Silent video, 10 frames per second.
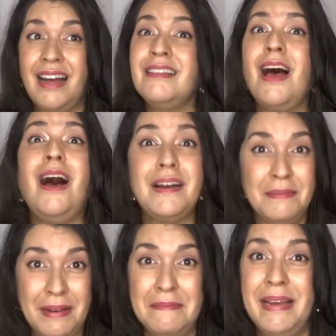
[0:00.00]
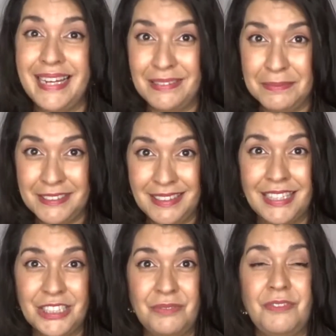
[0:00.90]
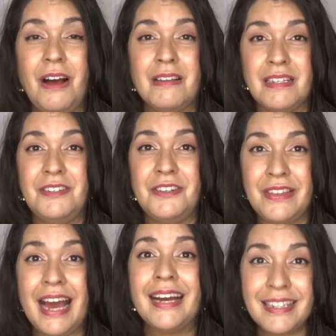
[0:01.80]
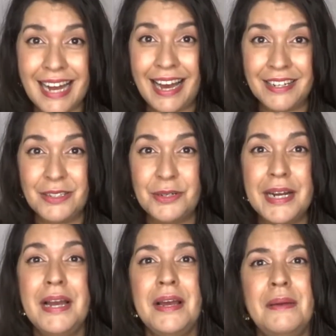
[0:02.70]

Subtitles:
a lot of my makeup collection falls under that category